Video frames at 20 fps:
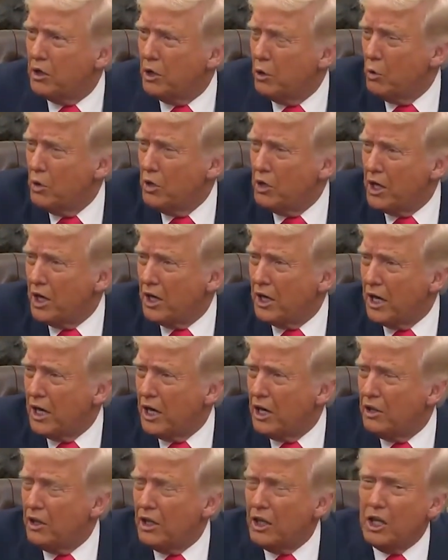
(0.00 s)
They wouldn't take
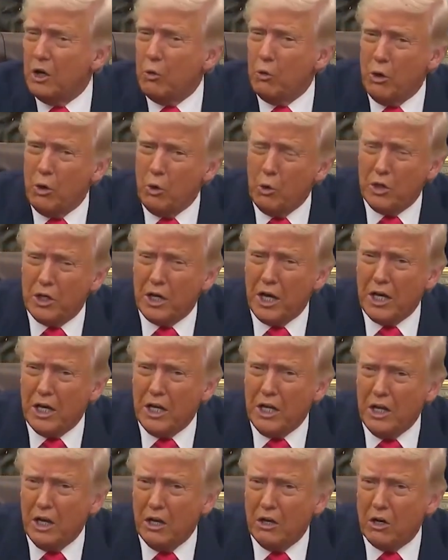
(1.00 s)
anything. Yet we were
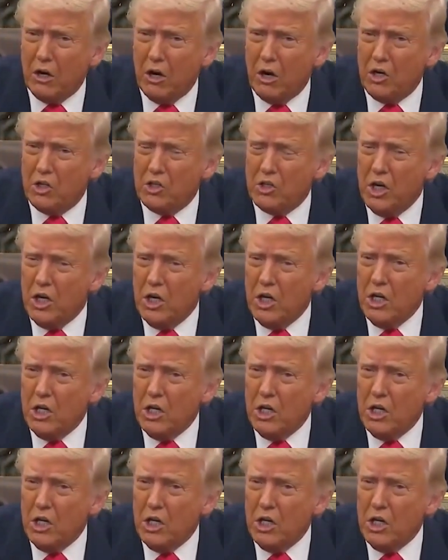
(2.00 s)
taking their cars